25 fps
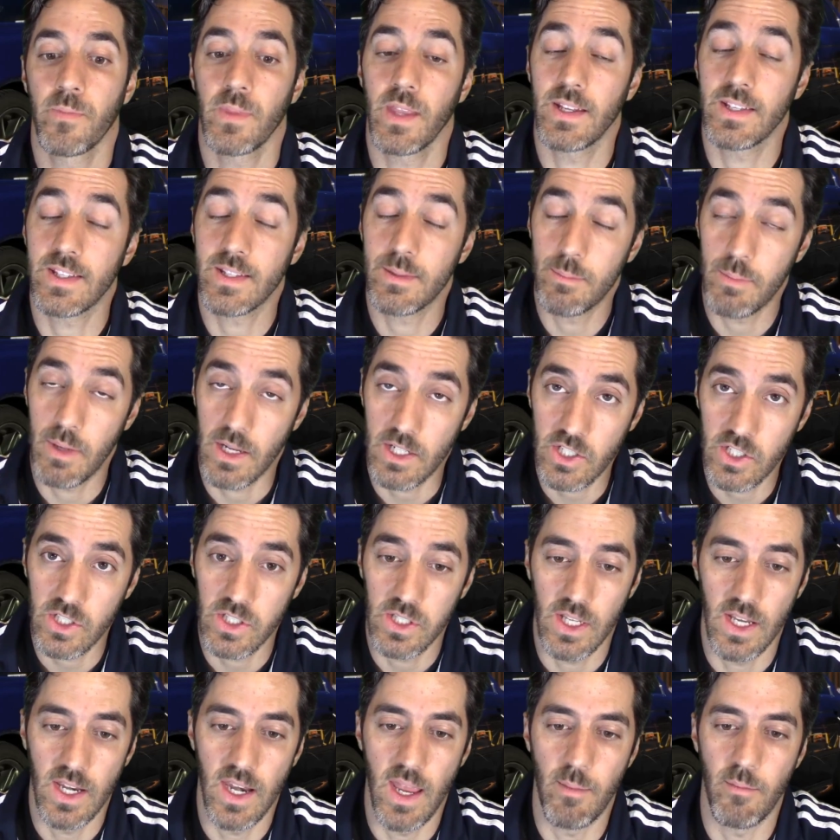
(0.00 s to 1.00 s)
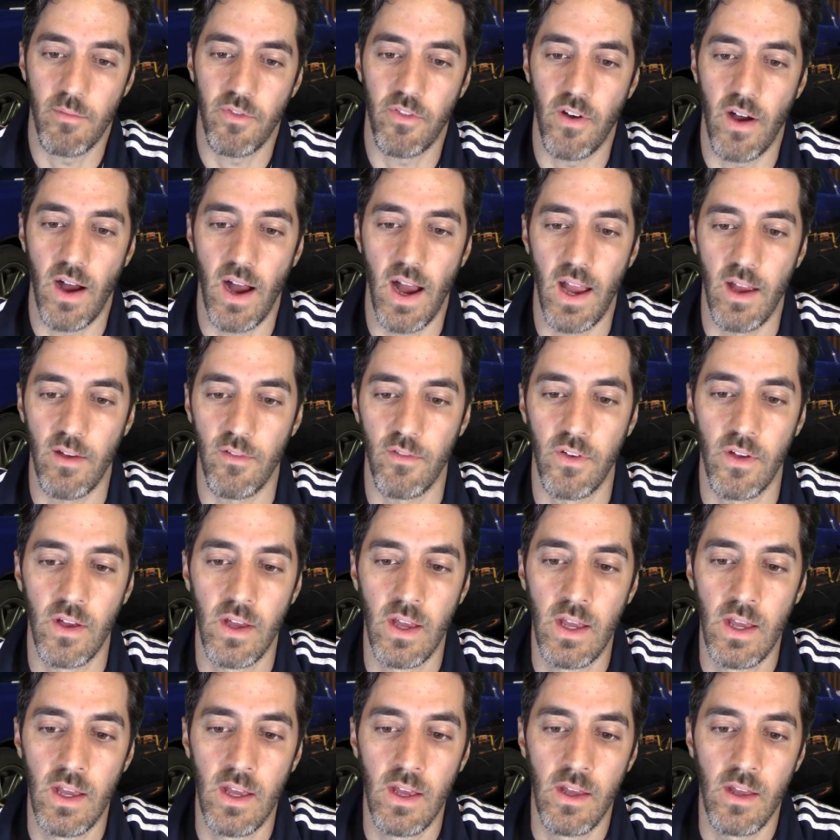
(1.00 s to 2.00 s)
especially an M5,
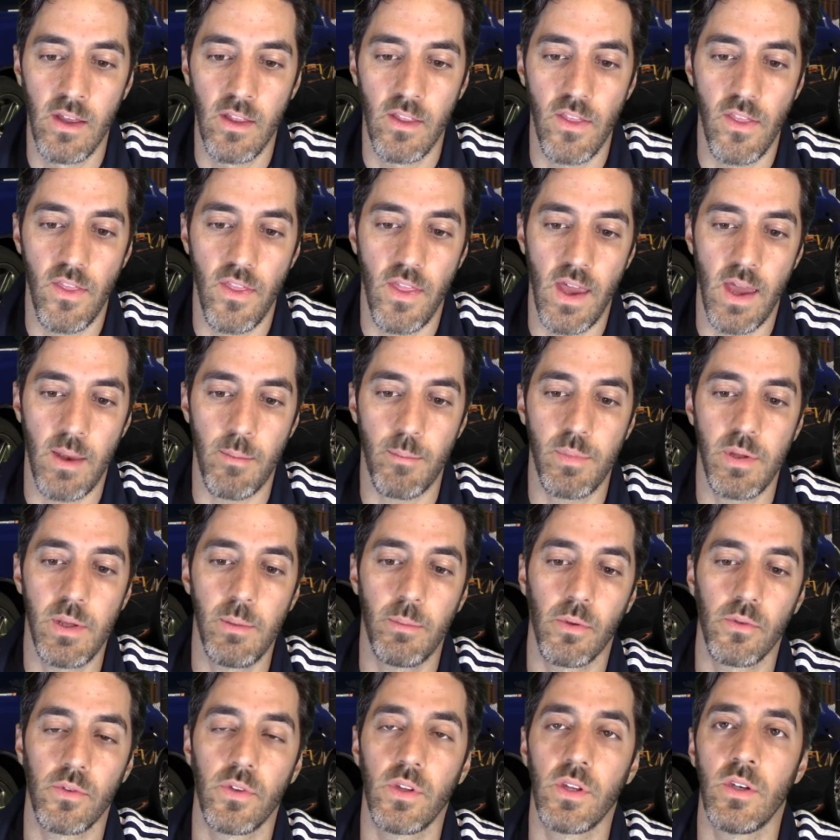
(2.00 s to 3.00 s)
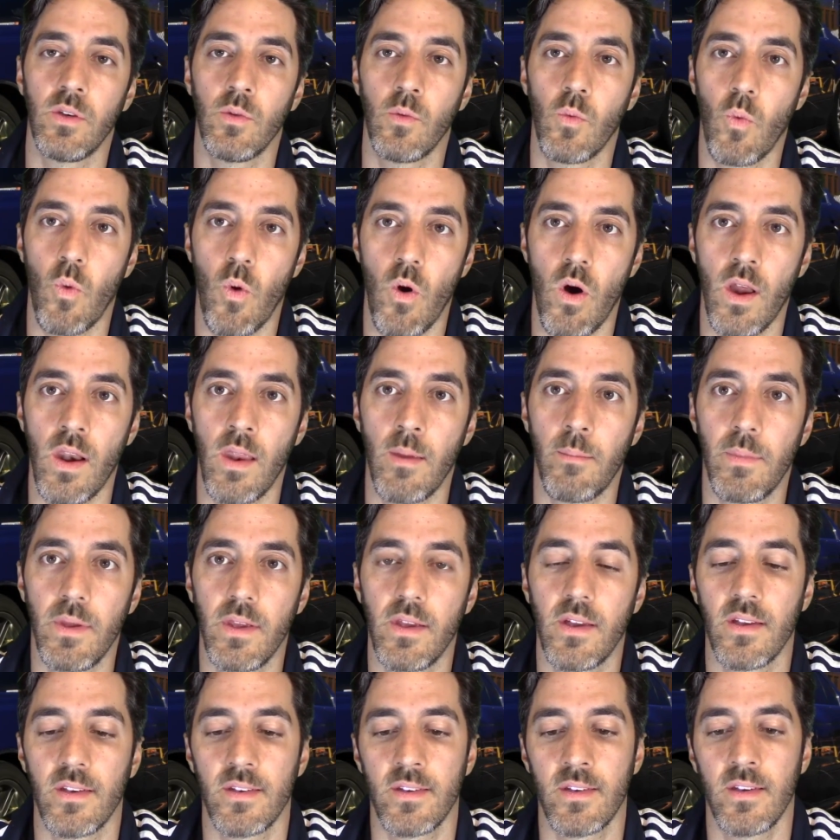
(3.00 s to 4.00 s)
that people didn't want it
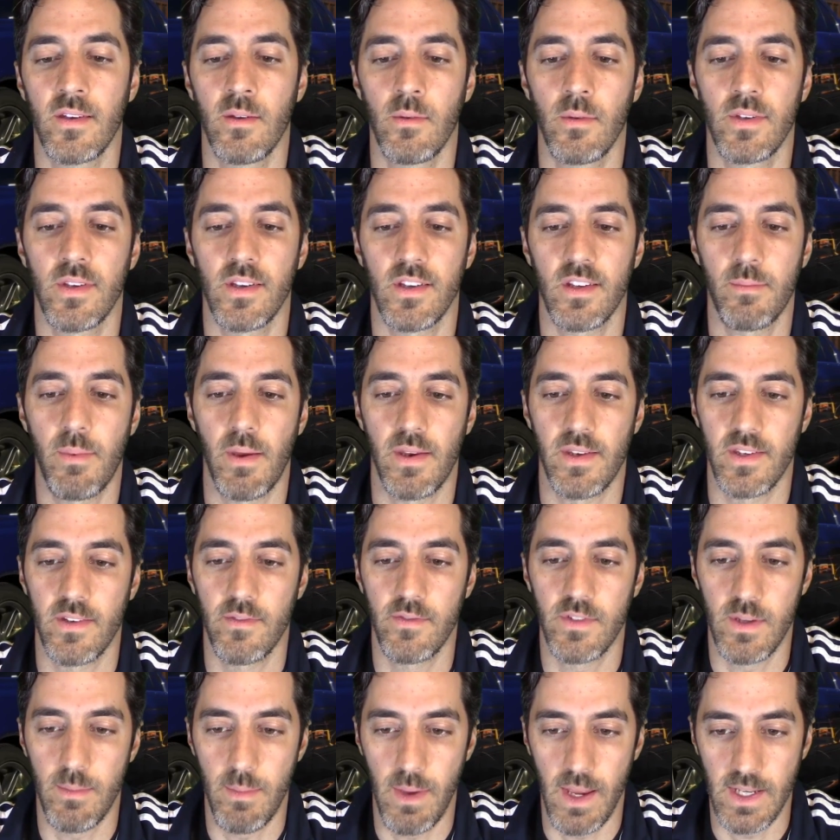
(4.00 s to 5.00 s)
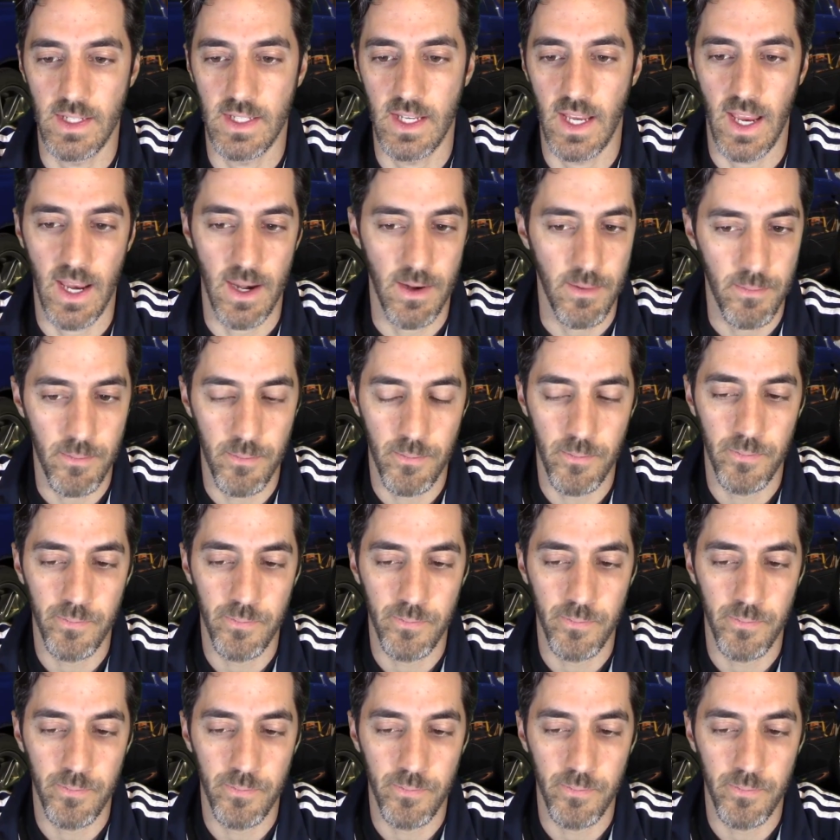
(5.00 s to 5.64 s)
because it was expensive to maintain.